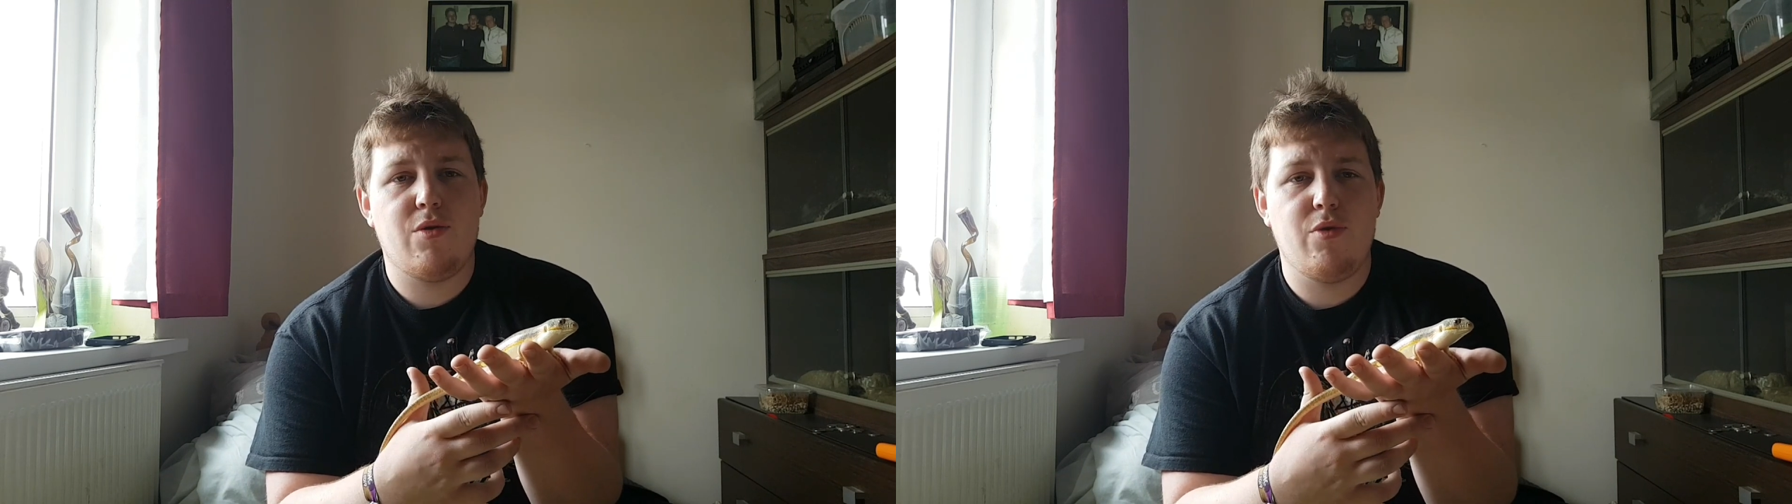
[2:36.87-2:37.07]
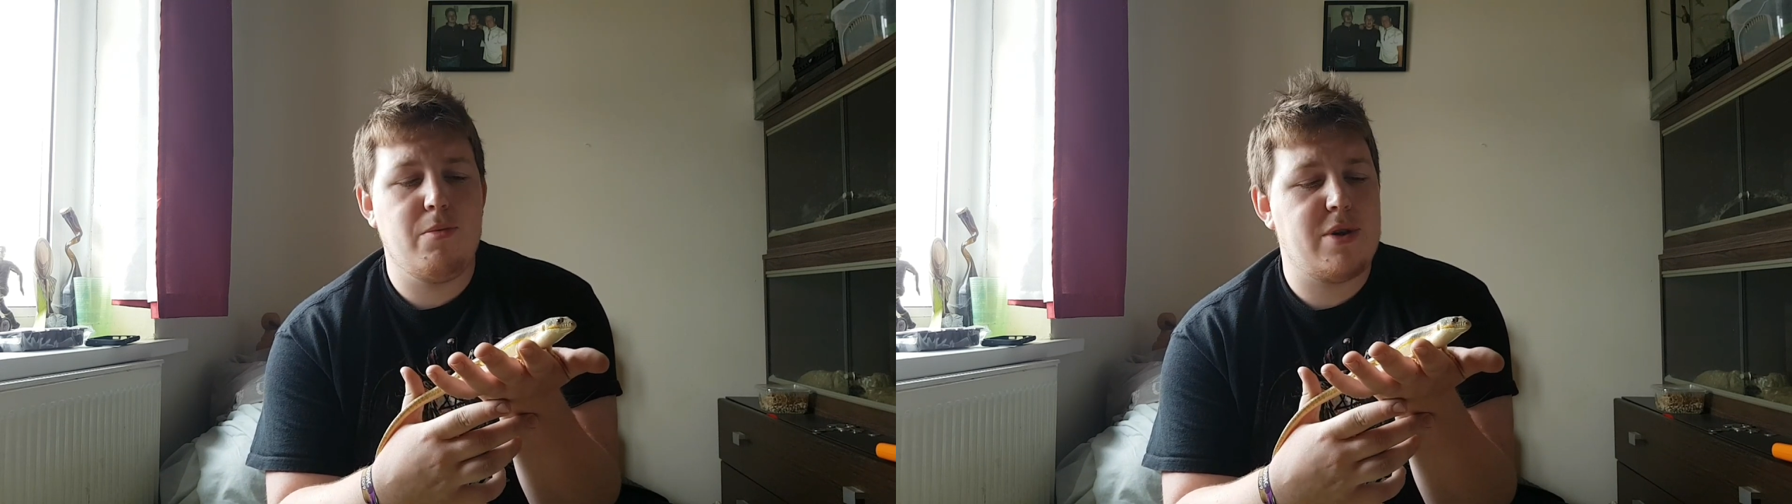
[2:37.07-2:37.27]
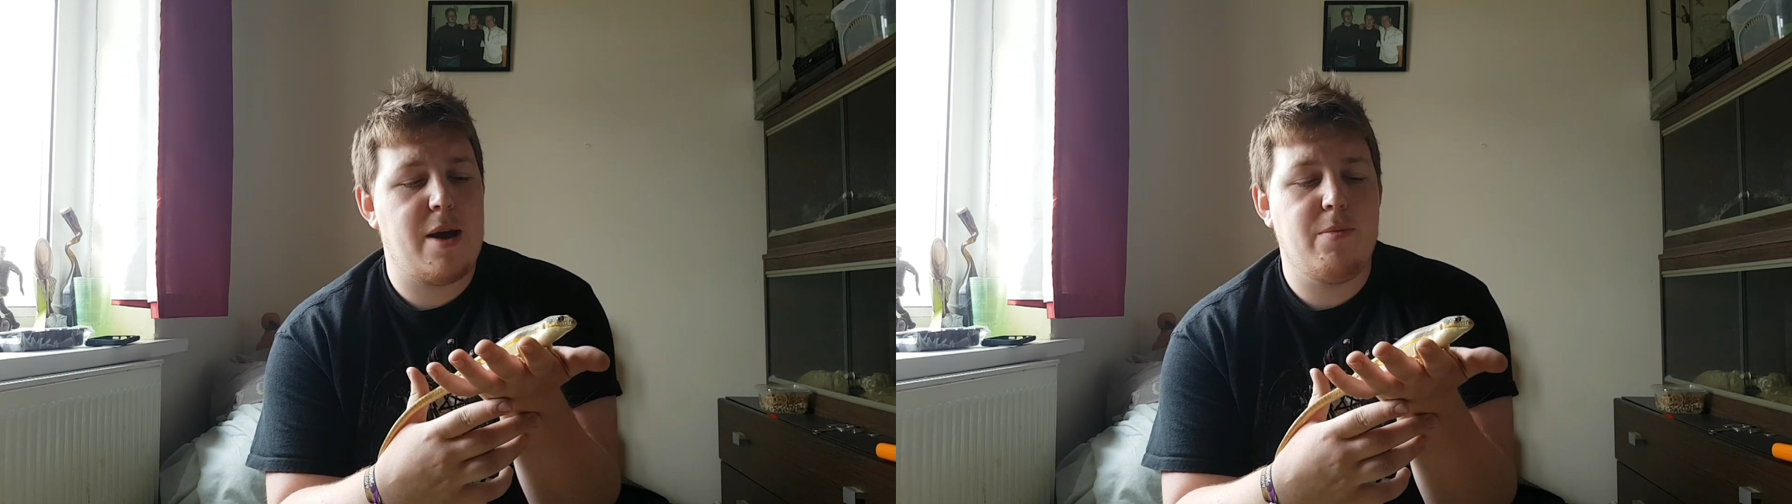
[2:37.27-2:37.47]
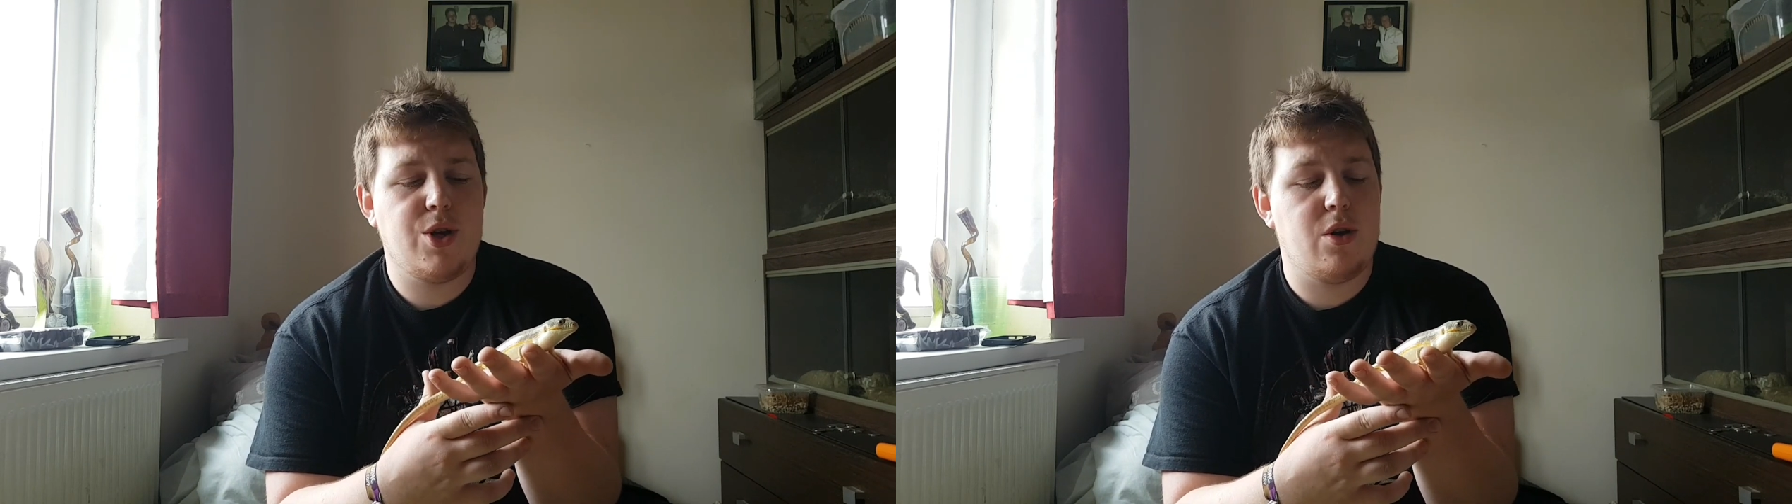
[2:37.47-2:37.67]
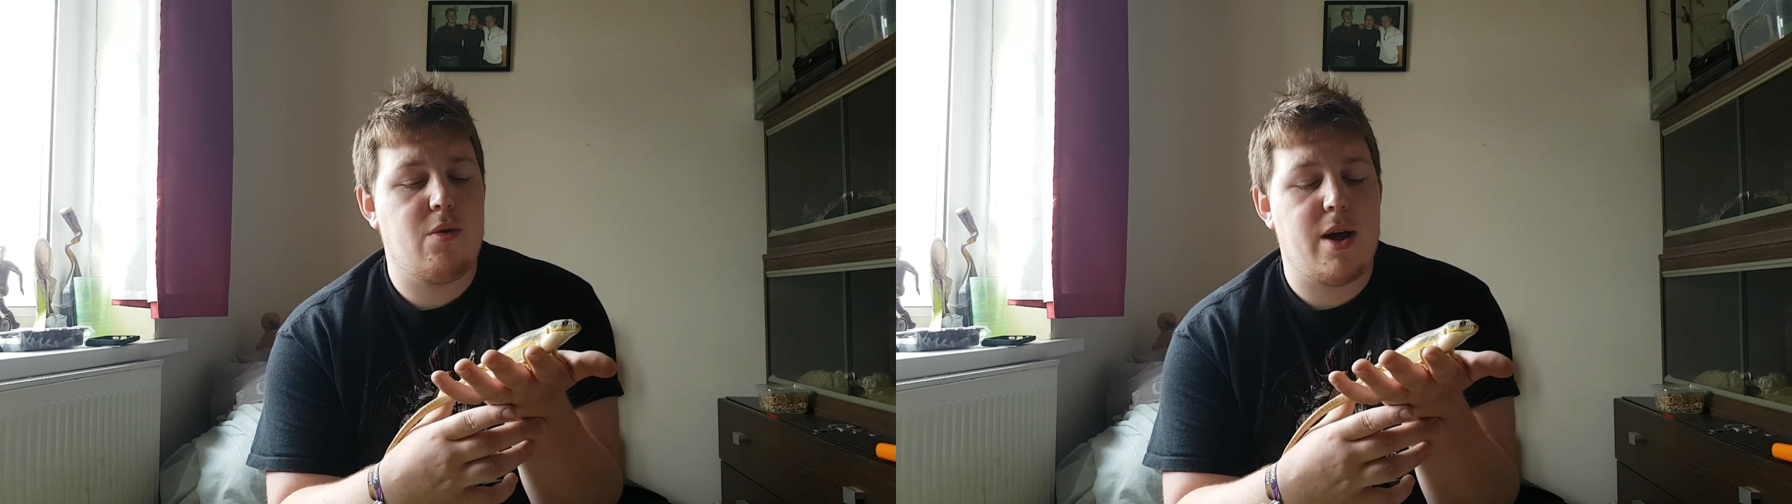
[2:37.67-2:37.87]
to room
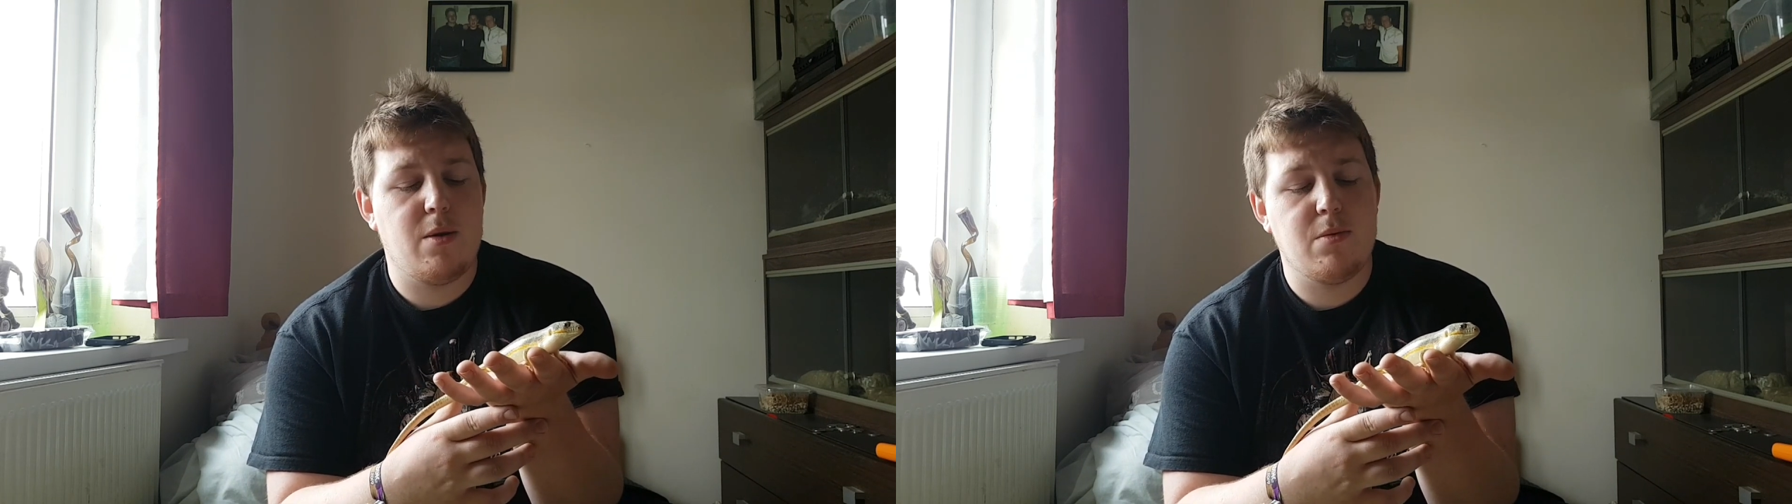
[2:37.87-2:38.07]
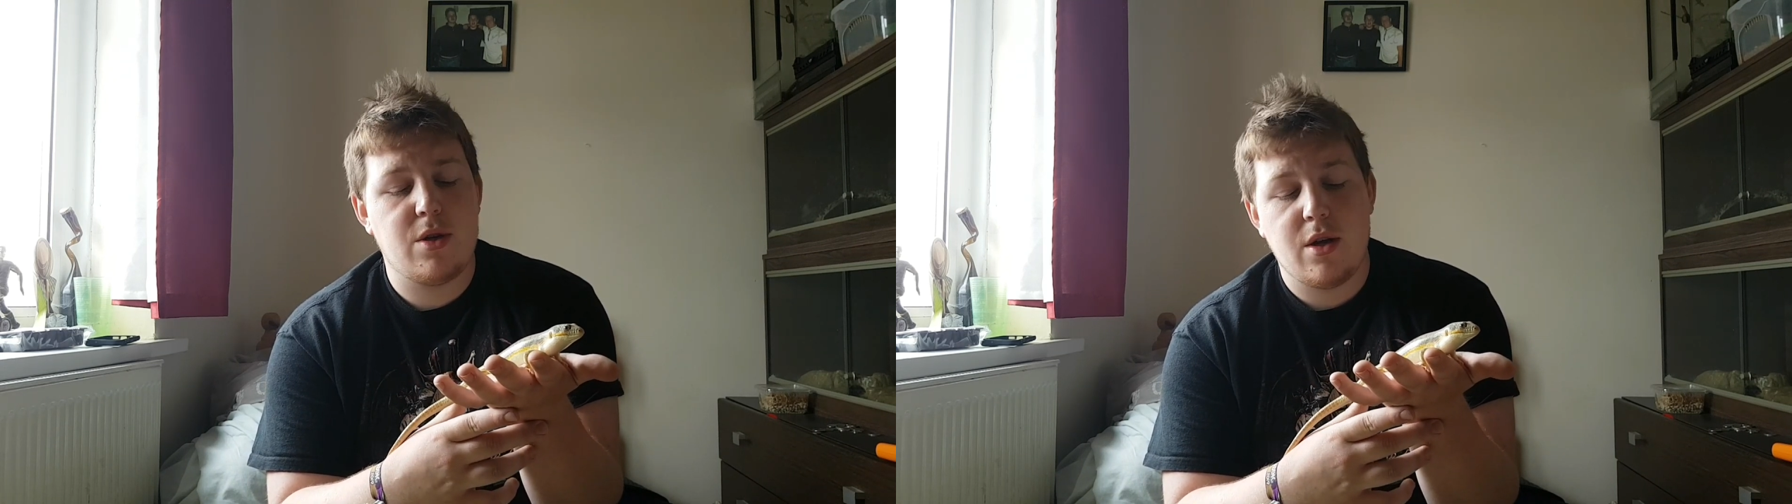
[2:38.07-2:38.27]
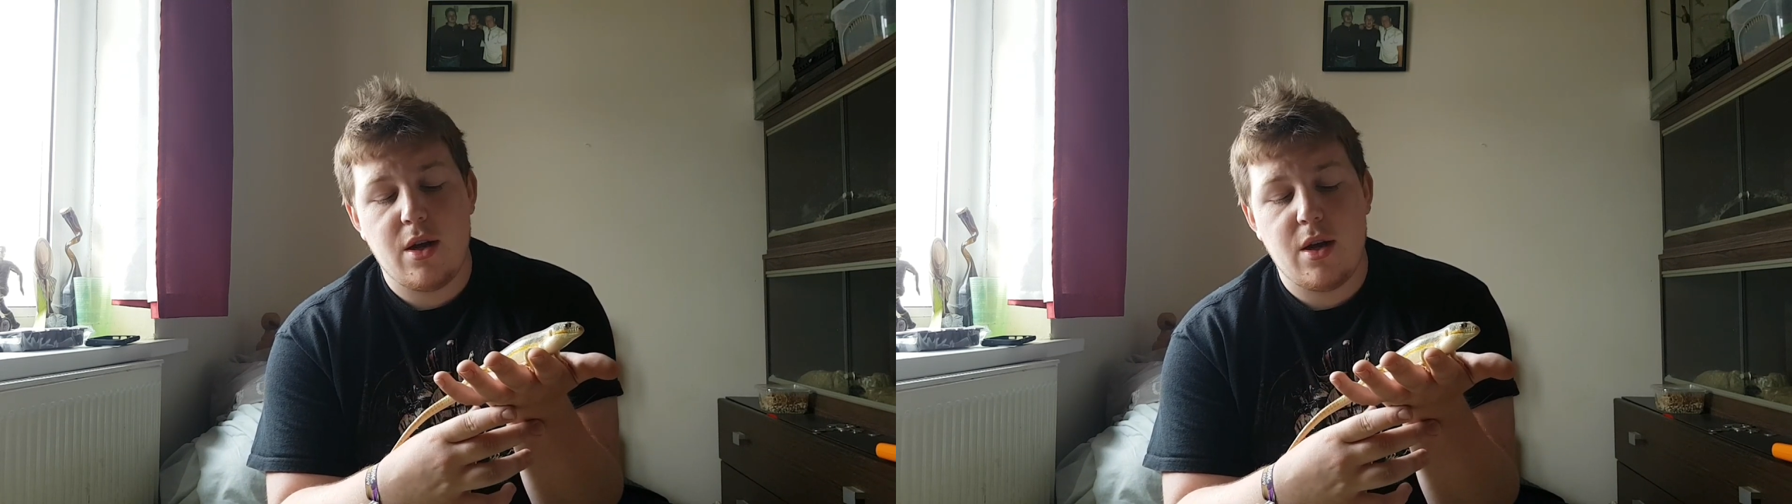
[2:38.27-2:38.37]
temperature around